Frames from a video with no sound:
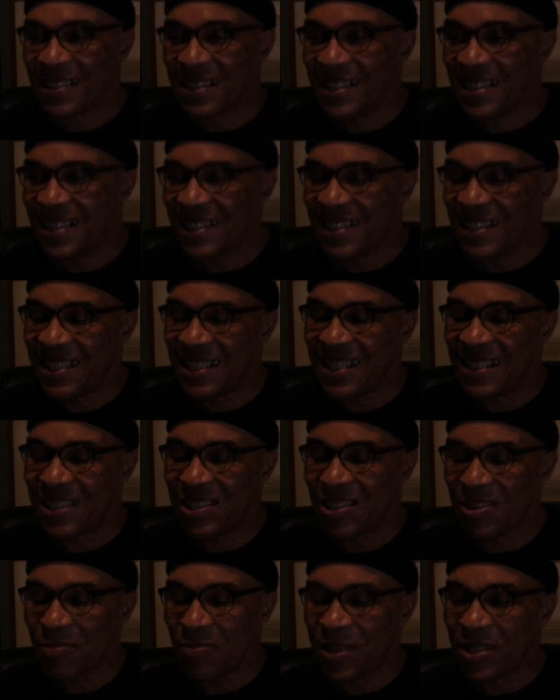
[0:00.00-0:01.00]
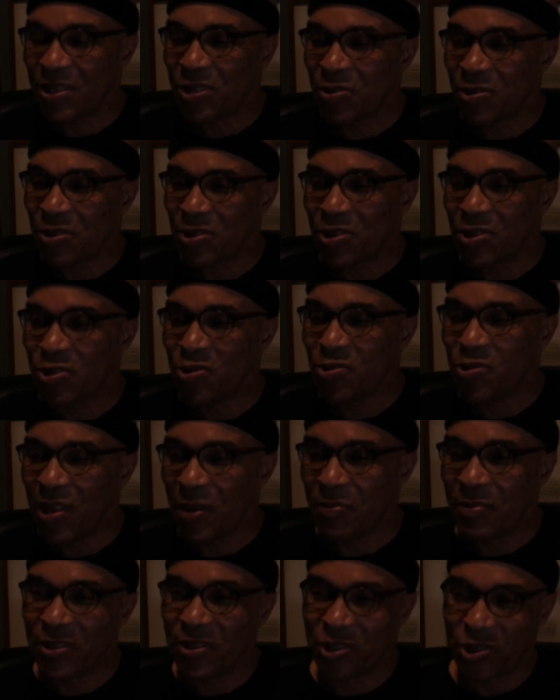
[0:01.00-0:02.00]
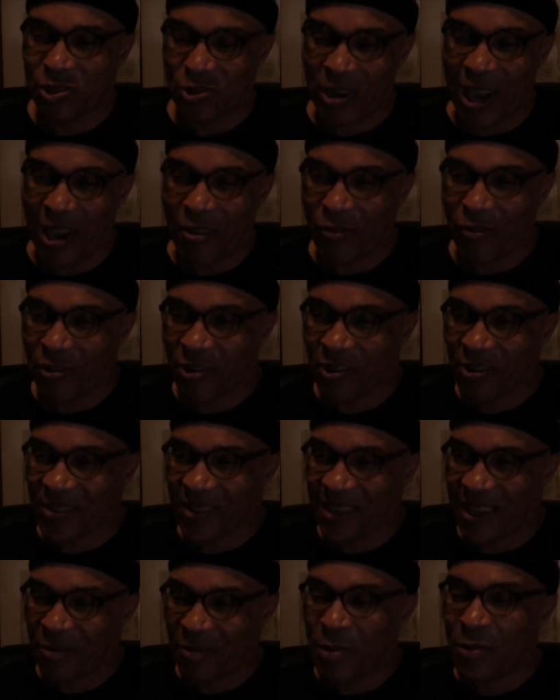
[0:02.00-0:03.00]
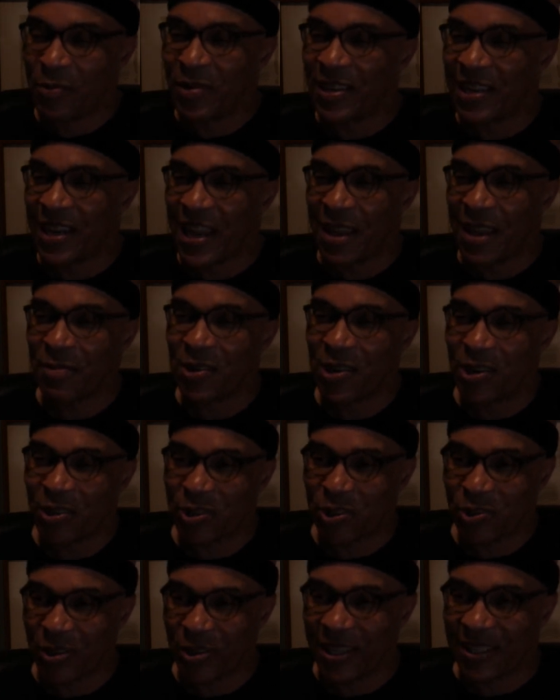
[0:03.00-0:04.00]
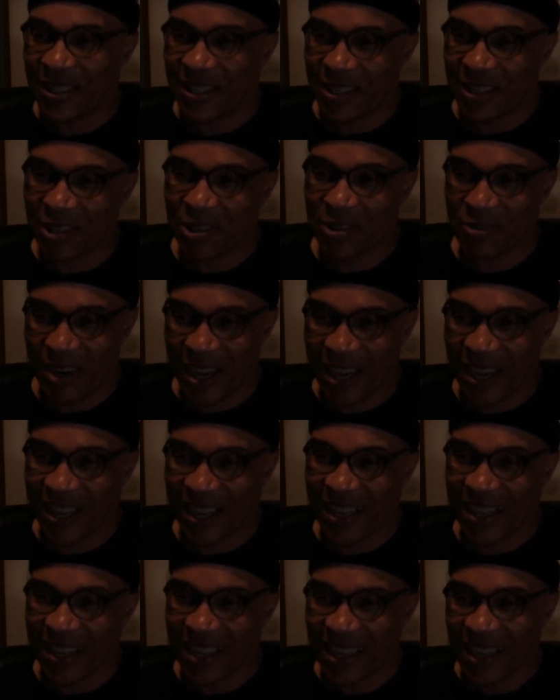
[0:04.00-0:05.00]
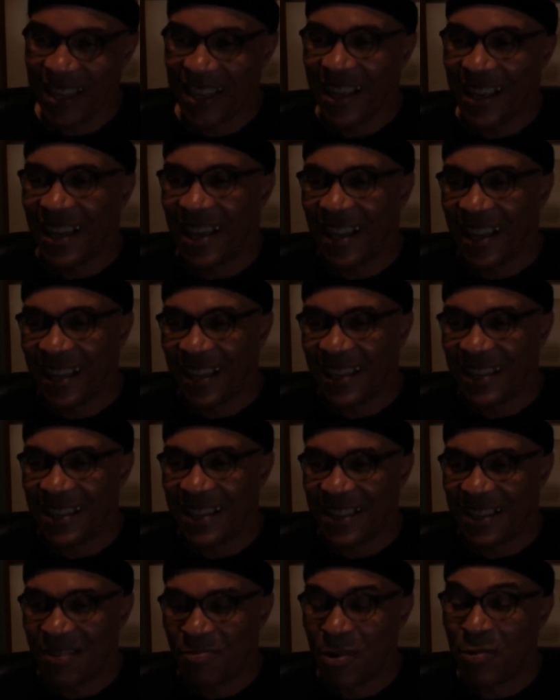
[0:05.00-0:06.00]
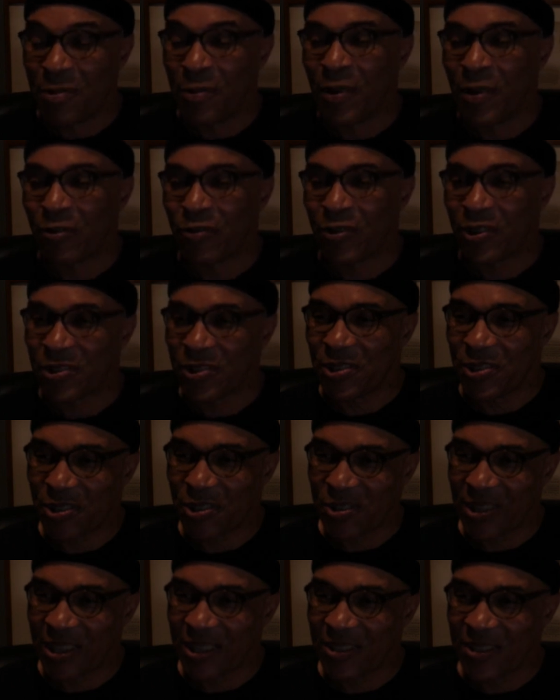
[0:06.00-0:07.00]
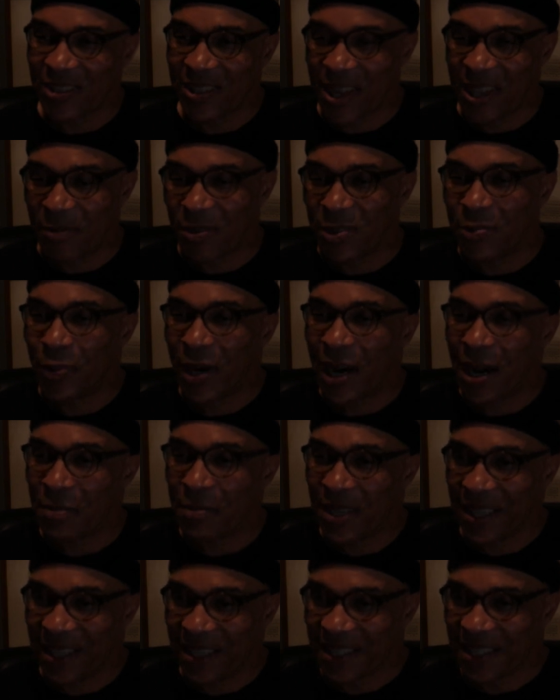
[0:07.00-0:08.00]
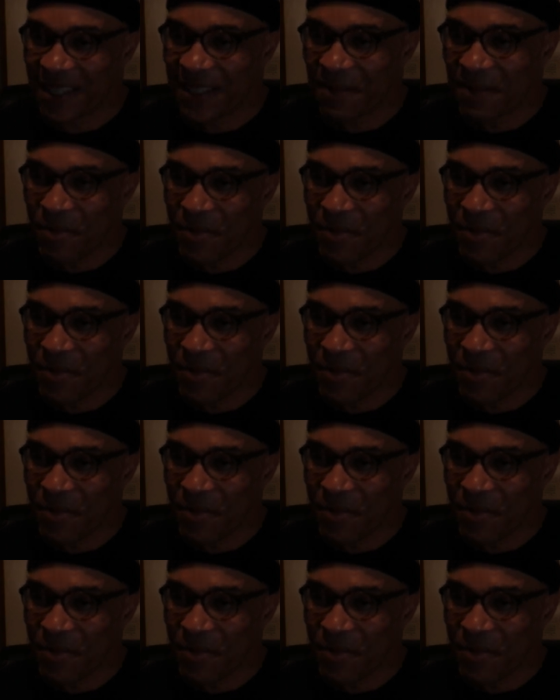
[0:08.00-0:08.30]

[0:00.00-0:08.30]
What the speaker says: She took me to a school up in Stratford. I remember the name called Tracy's Karate. And I remember my first instructor, his name was Bob Hicks.